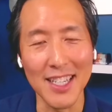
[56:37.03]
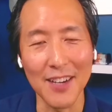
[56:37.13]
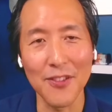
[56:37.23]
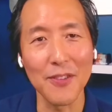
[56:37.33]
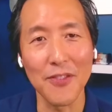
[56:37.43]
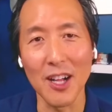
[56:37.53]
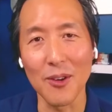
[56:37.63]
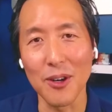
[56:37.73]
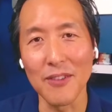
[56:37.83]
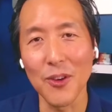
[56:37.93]
Definitely follow
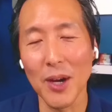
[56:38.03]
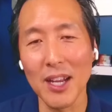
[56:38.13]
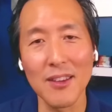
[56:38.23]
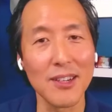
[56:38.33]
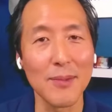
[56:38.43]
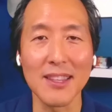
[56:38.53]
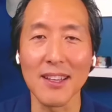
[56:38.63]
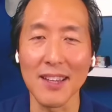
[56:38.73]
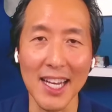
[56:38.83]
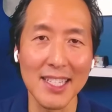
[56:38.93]
her if you want to learn about the
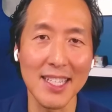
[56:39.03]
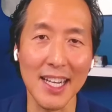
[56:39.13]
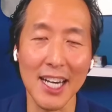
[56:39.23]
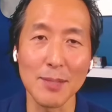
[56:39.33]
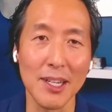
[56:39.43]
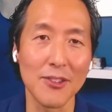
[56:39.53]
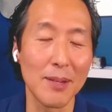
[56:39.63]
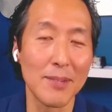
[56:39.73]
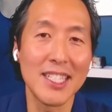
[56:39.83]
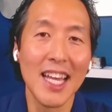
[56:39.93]
latest in cosmetic
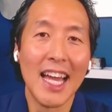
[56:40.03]
treatments.